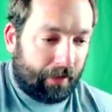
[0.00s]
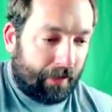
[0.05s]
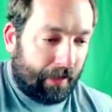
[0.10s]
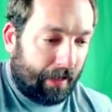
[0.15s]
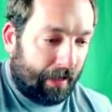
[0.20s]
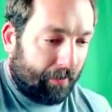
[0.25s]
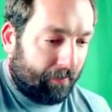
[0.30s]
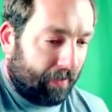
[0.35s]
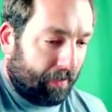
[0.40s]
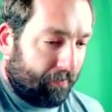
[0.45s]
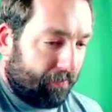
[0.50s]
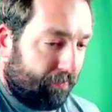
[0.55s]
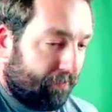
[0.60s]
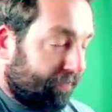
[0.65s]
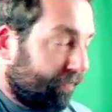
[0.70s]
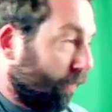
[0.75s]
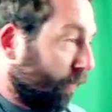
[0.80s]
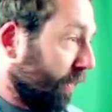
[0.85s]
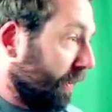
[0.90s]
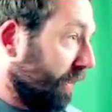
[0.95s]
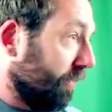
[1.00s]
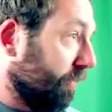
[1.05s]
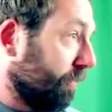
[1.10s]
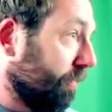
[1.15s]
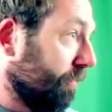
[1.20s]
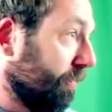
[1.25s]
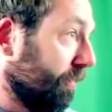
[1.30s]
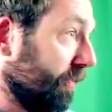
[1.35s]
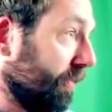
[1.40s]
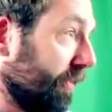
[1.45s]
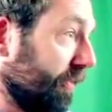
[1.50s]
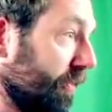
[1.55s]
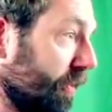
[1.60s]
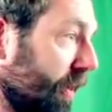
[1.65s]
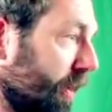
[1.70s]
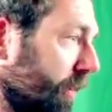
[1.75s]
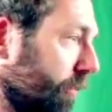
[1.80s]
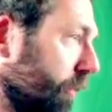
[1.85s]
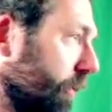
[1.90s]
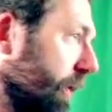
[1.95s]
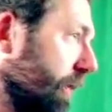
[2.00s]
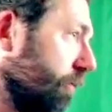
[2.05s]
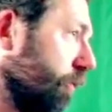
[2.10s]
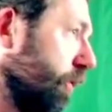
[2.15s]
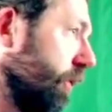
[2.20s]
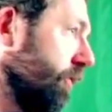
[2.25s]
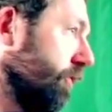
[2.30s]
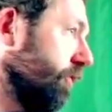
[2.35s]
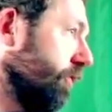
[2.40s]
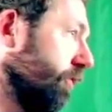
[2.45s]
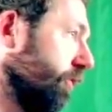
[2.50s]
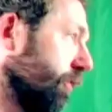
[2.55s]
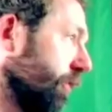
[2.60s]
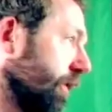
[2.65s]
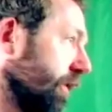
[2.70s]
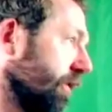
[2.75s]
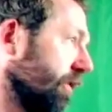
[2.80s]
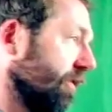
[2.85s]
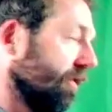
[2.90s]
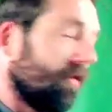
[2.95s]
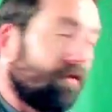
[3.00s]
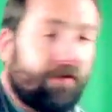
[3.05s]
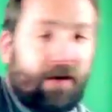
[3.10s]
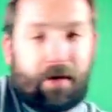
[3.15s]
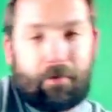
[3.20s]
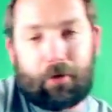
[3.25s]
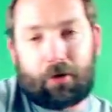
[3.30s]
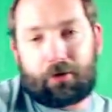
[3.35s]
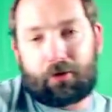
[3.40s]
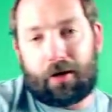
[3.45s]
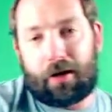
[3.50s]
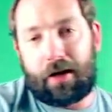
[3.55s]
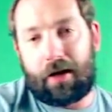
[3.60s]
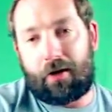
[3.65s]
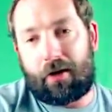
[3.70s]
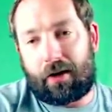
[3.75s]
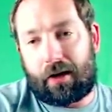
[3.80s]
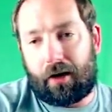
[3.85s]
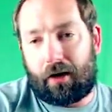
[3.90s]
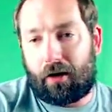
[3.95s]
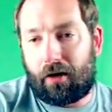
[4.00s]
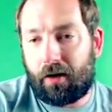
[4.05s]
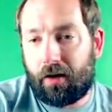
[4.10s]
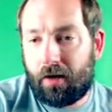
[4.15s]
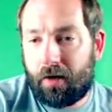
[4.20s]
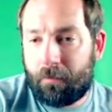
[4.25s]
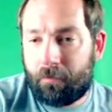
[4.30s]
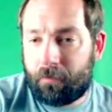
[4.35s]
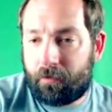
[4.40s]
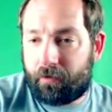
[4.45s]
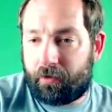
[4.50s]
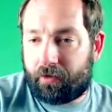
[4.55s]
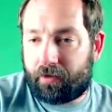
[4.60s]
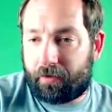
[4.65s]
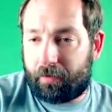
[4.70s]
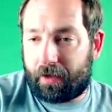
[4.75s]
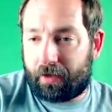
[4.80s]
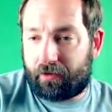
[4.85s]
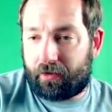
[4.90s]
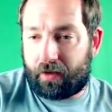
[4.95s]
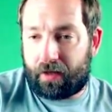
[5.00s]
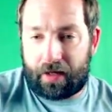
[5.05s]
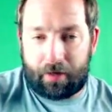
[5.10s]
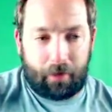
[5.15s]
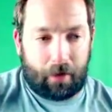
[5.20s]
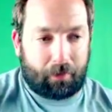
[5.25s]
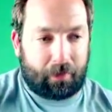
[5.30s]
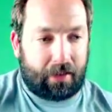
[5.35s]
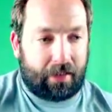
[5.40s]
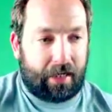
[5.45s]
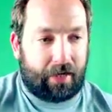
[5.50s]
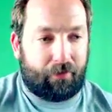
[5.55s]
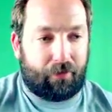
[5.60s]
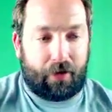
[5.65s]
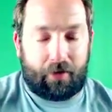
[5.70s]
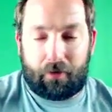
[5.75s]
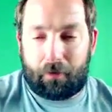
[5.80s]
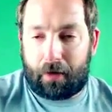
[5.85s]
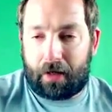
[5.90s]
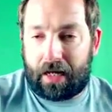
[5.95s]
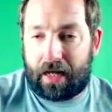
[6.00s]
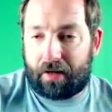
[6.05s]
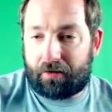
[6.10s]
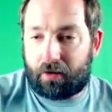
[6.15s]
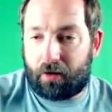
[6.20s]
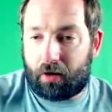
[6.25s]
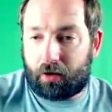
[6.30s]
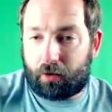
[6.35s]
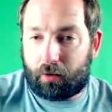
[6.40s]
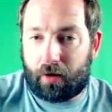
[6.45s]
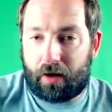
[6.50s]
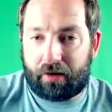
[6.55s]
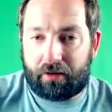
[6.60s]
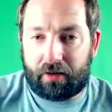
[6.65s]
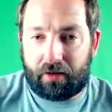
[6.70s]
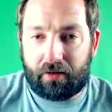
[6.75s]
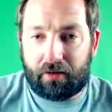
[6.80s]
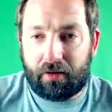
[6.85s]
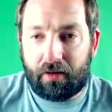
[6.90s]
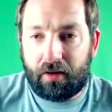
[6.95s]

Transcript: I have like 40 of them. What do I have? 1, 2, 3, 5 books right now on gear, just to make sure that I'm up to date for everybody asking all the questions.